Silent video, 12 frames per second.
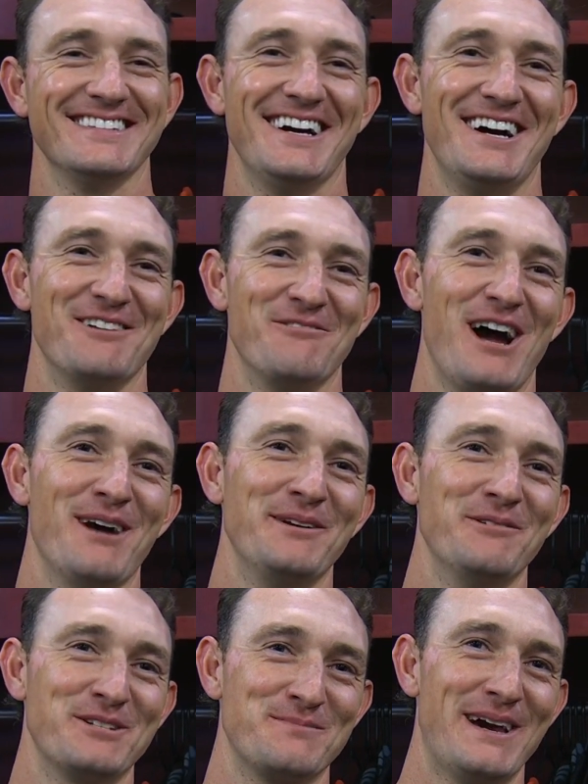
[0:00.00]
Uh,
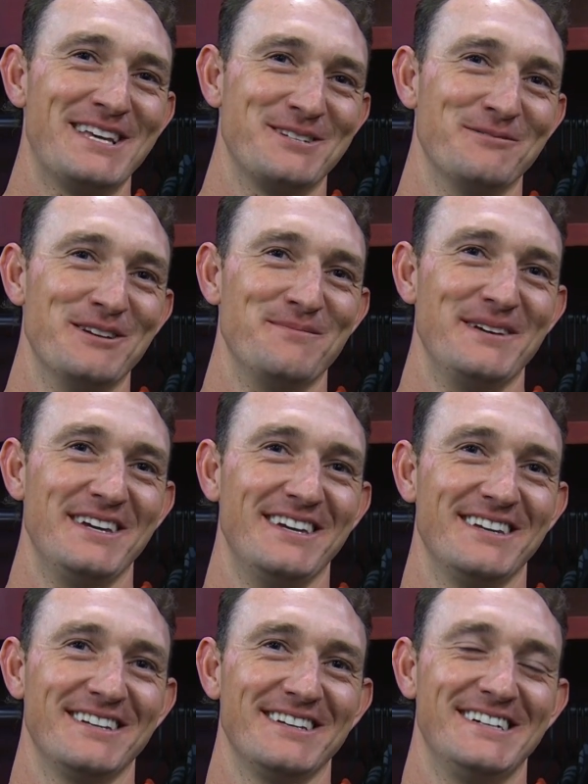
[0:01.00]
Robbie was messing with
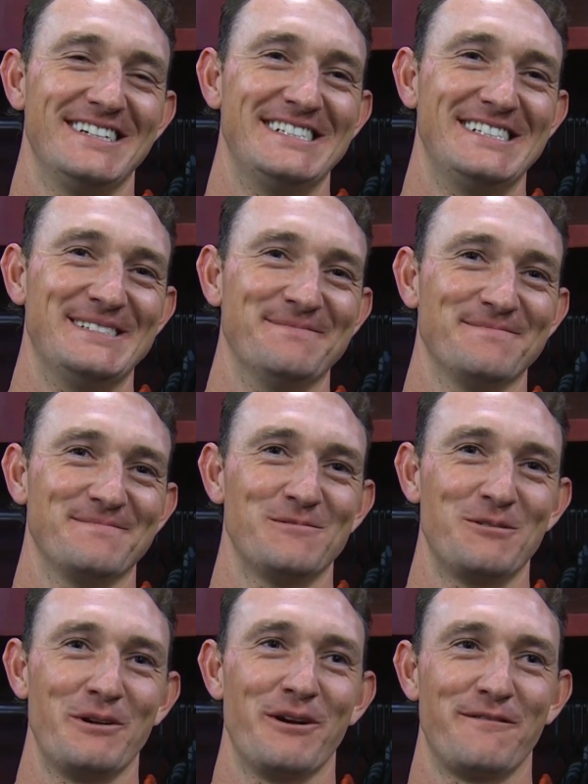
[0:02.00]
me um,
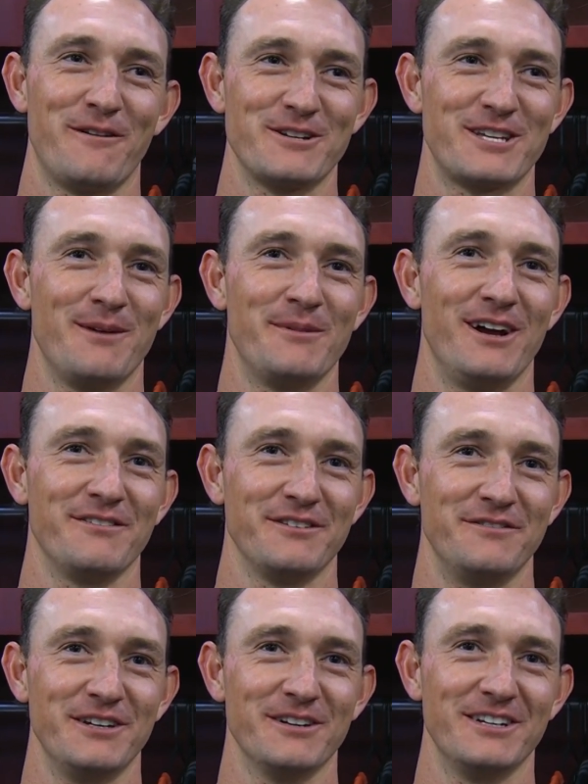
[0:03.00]
when we were first coming off
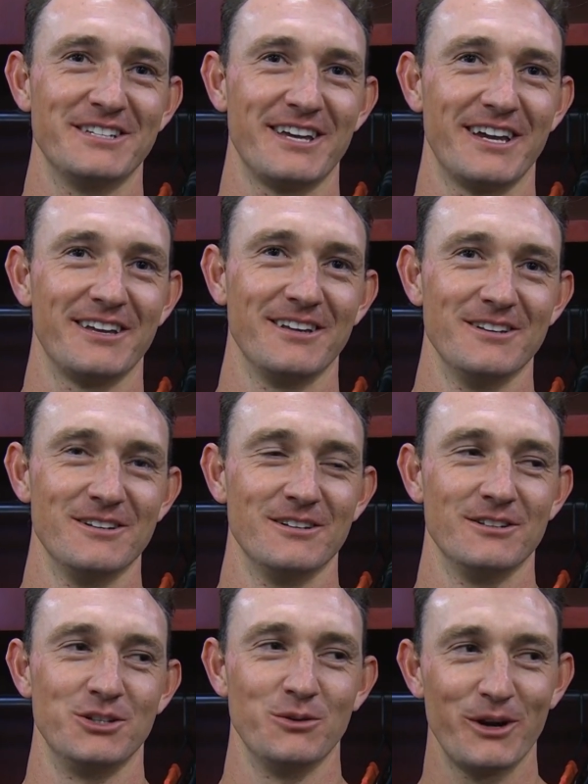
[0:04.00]
the field. He's like,
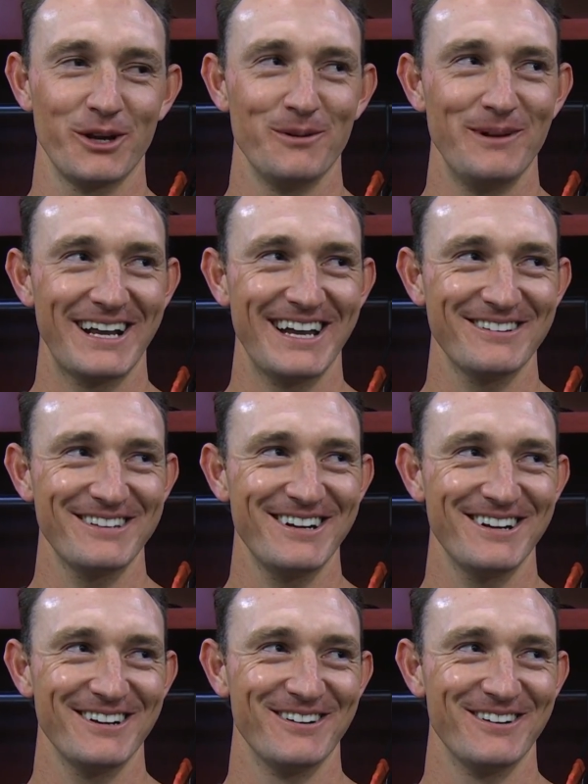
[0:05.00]
"Do you want to go back out there,